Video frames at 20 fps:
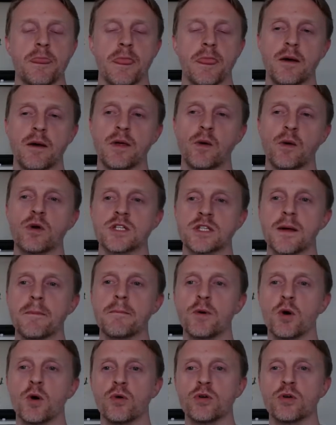There were some
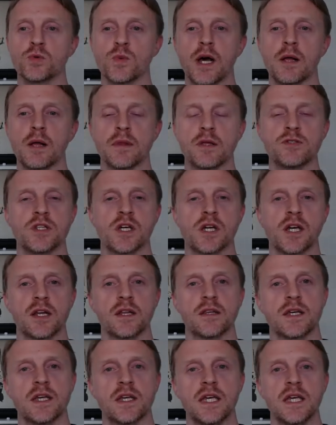more as well, but those are kind of
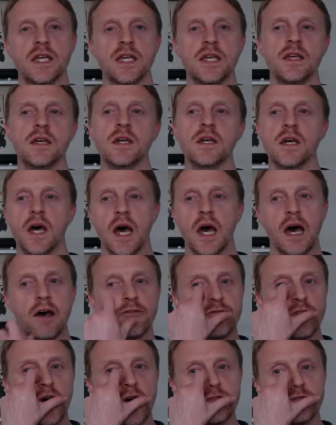the key
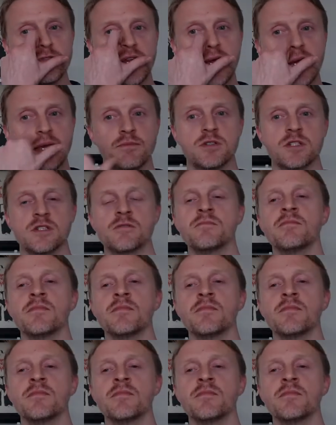five names.